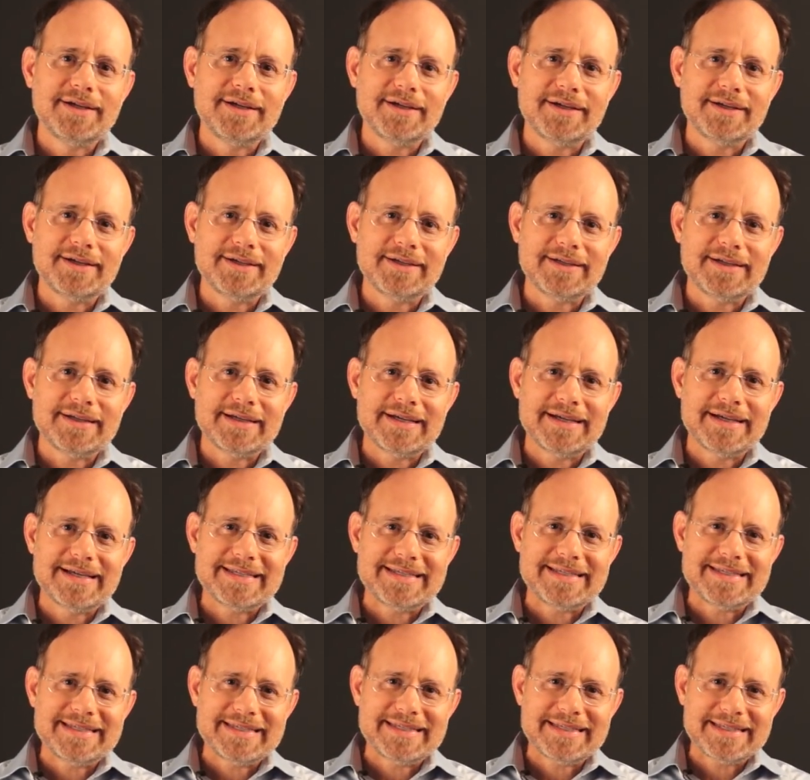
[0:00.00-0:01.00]

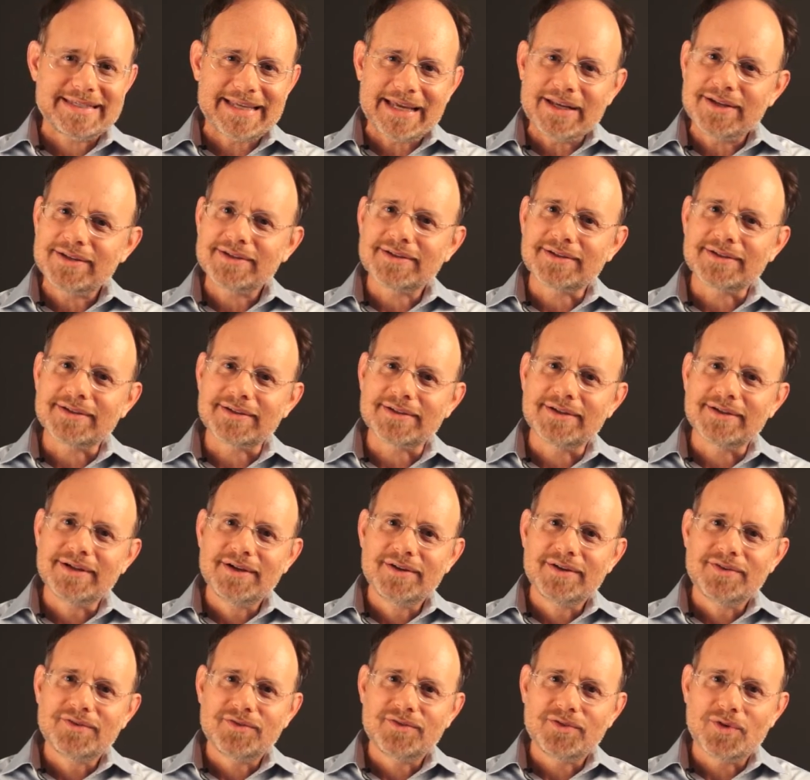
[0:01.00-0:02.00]
a center
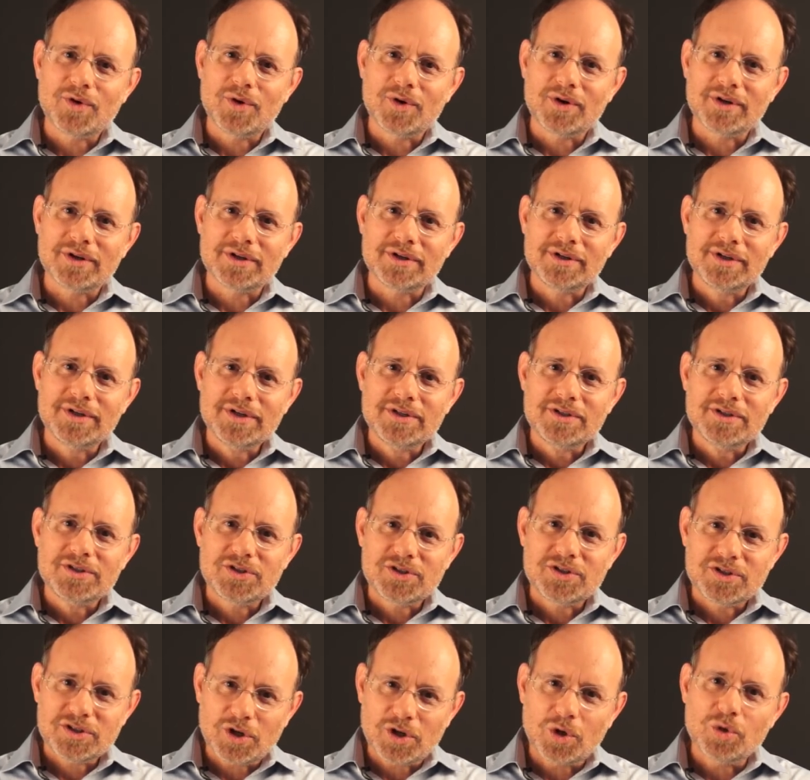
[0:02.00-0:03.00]
for
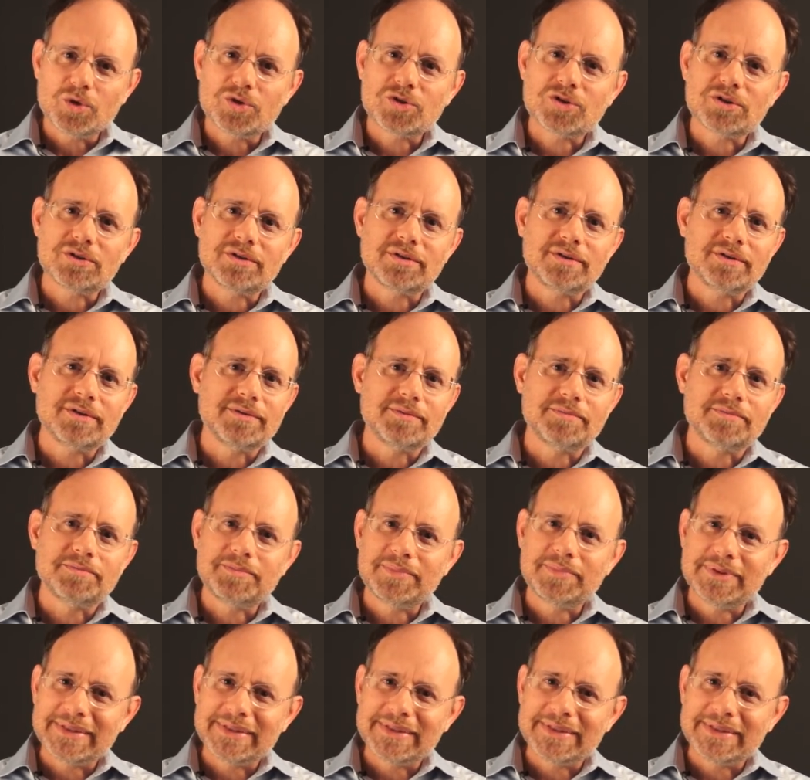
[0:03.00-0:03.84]
social,